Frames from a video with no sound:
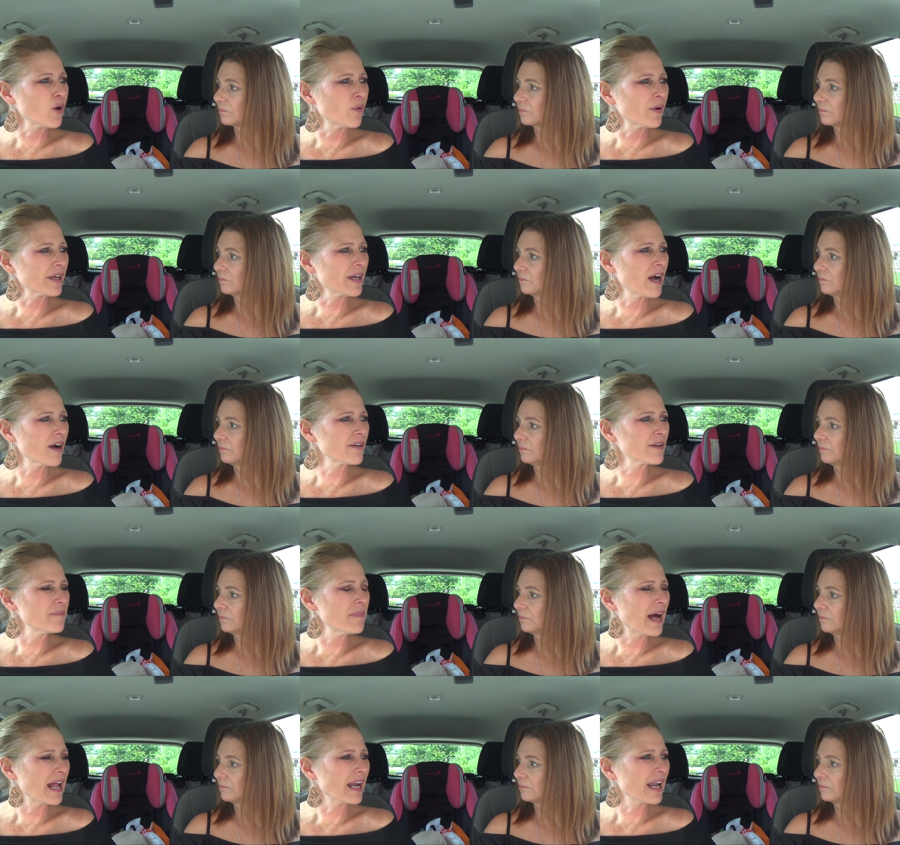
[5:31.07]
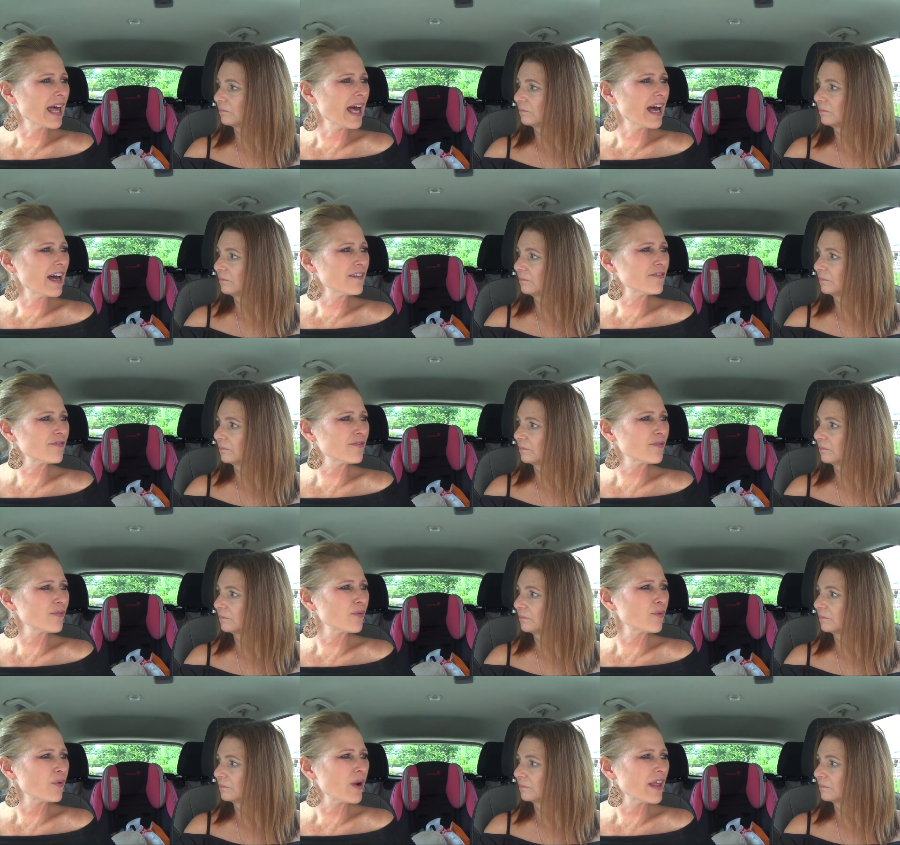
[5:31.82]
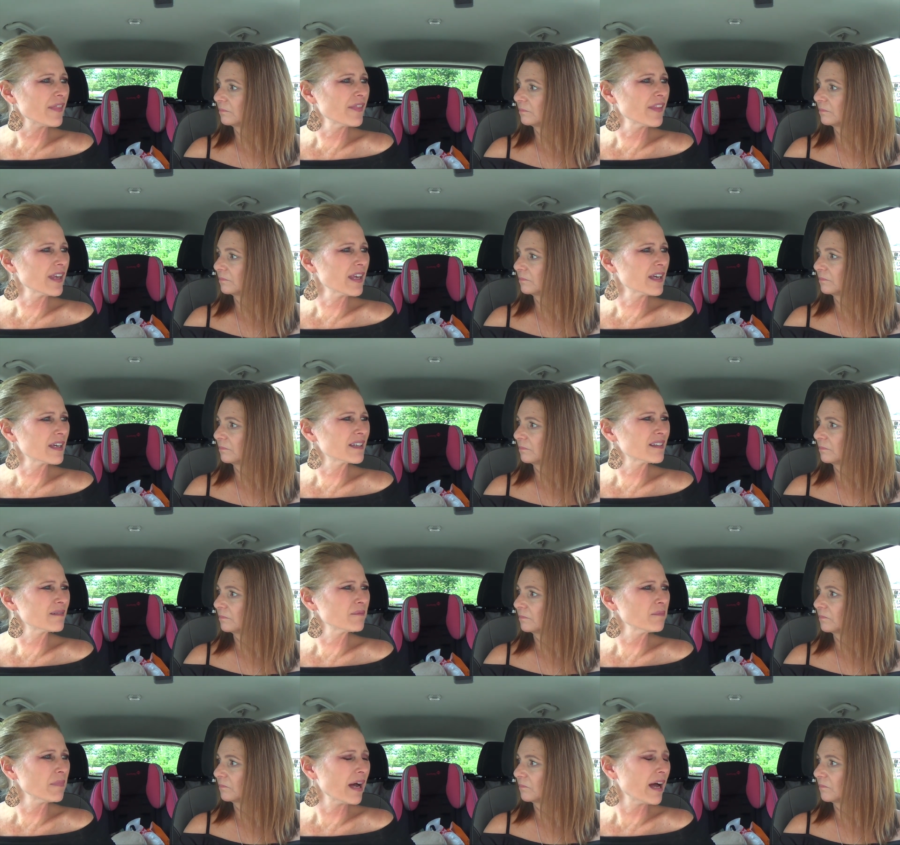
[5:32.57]
Speaker 1: going on in my life right
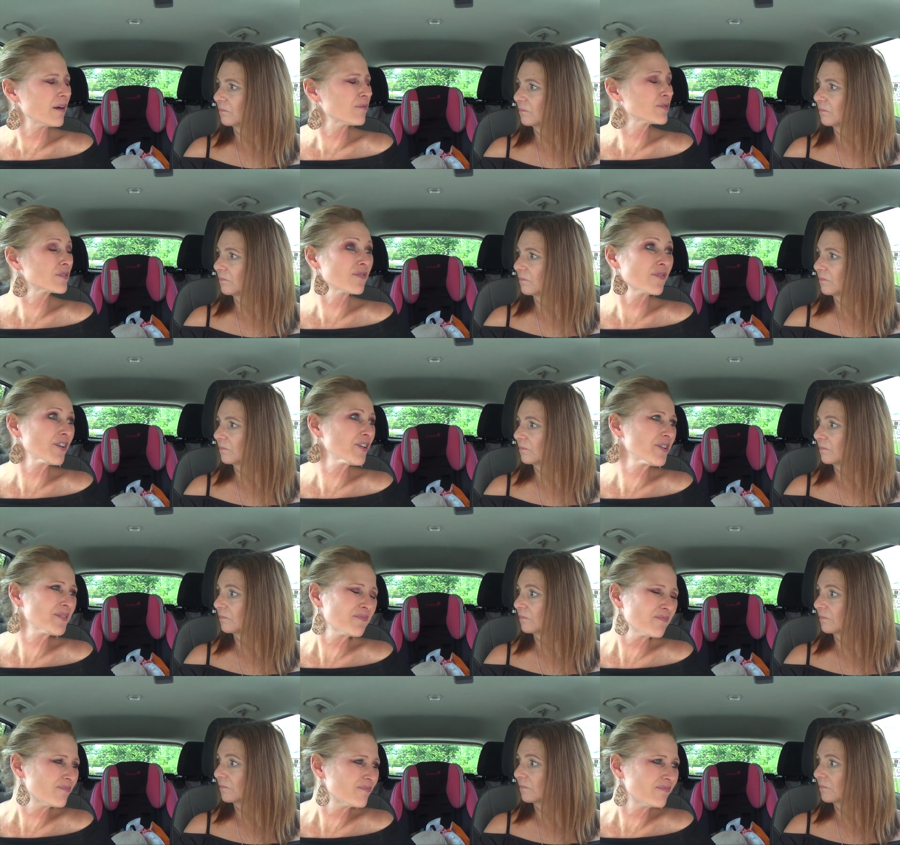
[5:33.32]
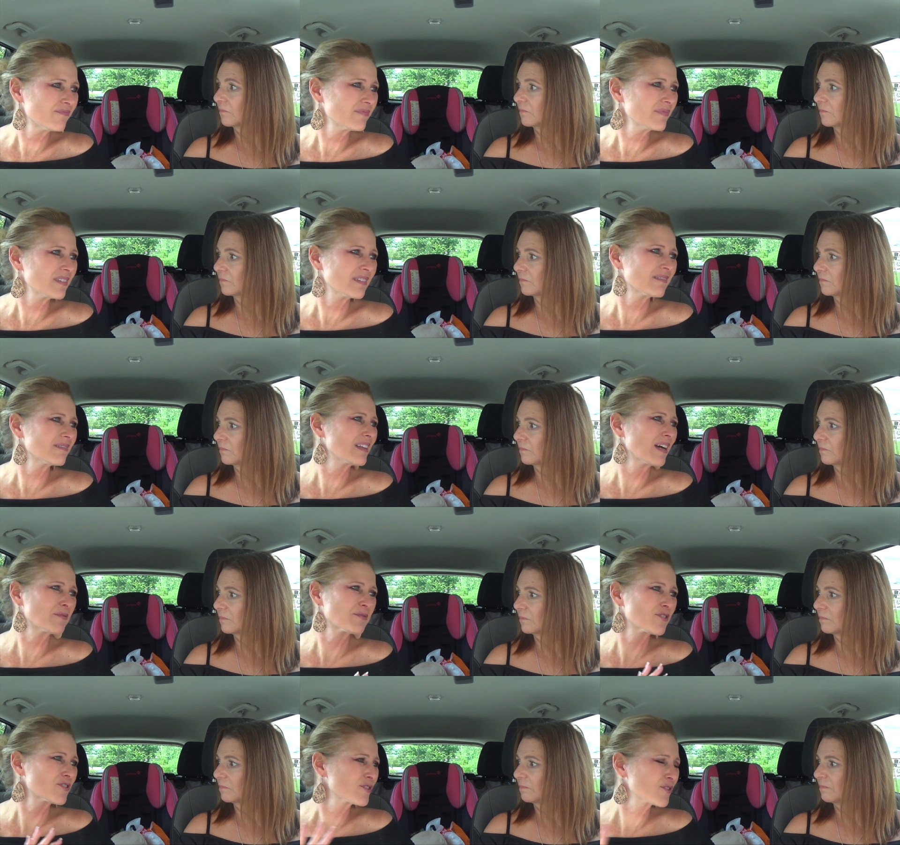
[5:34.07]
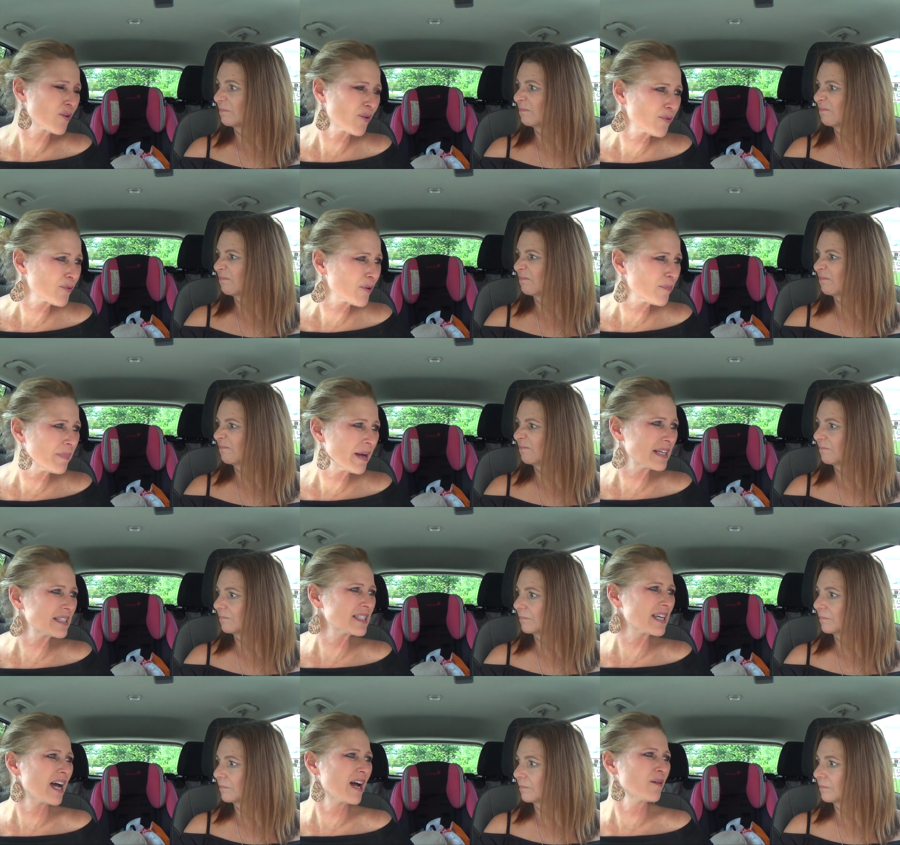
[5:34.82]
then. My, I was very, I was just going through a
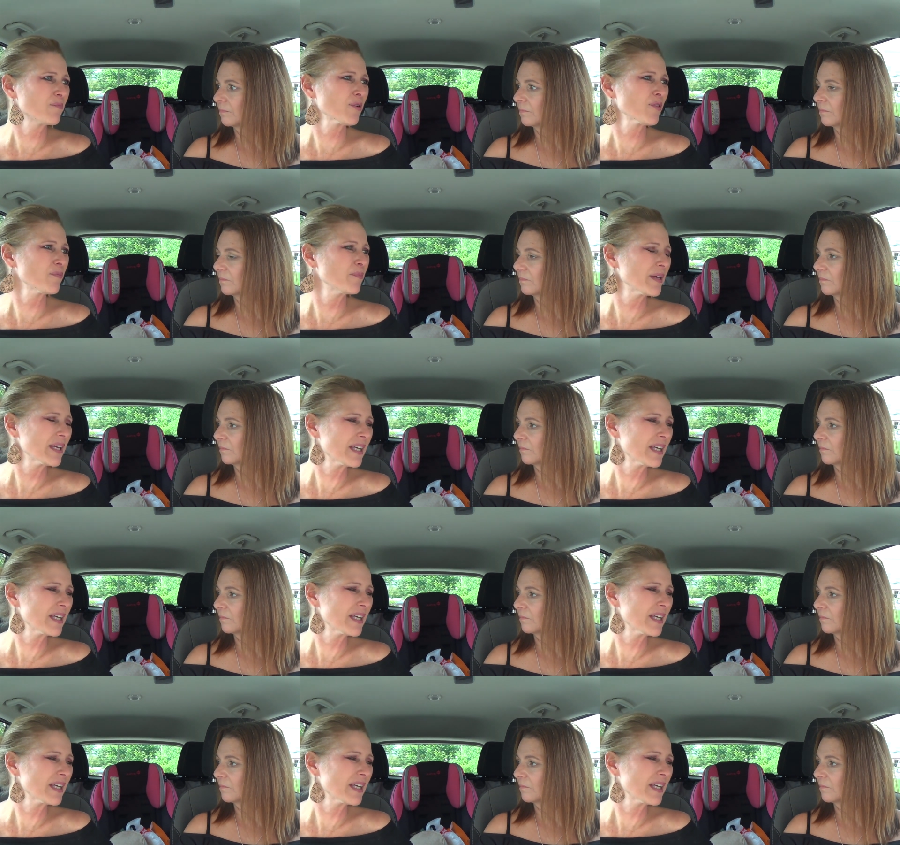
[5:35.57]
bad time with